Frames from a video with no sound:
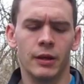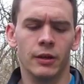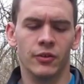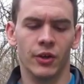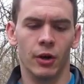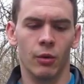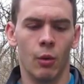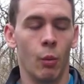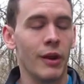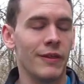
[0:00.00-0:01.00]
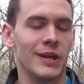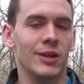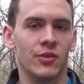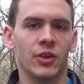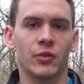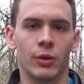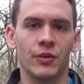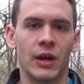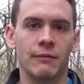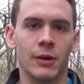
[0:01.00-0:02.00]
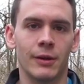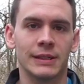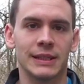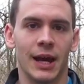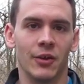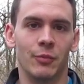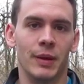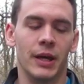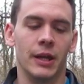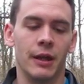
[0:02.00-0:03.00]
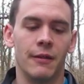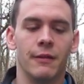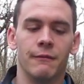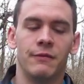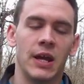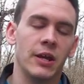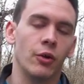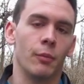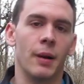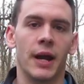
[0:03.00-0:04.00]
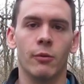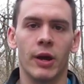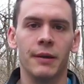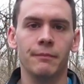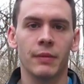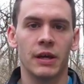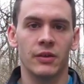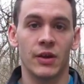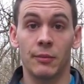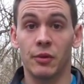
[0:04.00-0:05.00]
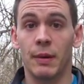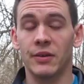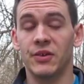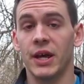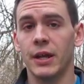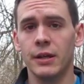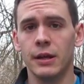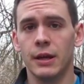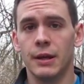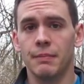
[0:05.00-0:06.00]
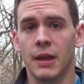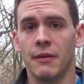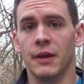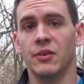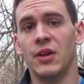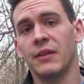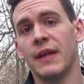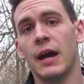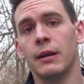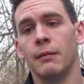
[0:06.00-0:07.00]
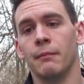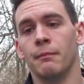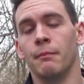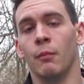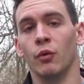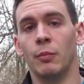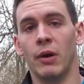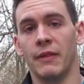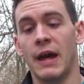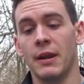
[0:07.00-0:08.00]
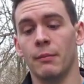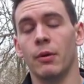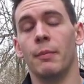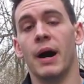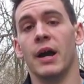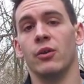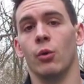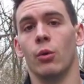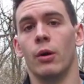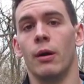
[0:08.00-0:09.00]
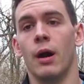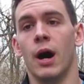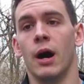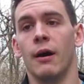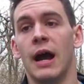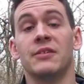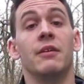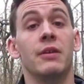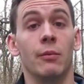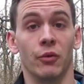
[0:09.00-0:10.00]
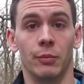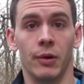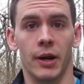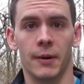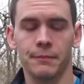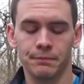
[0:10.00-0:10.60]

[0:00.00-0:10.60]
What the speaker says: So one of the easiest ones I've noticed has been taking your body weight, times it by 10, and then multiply that number by your activity multiplier.